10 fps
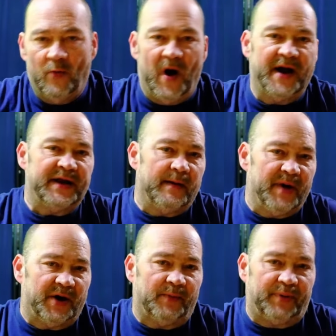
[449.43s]
wanting a
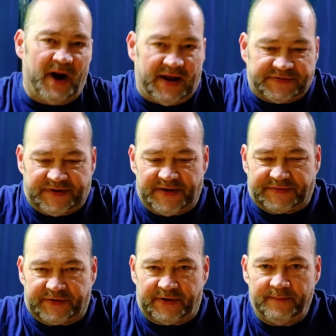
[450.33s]
better
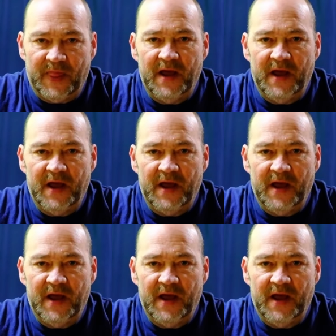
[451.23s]
processor.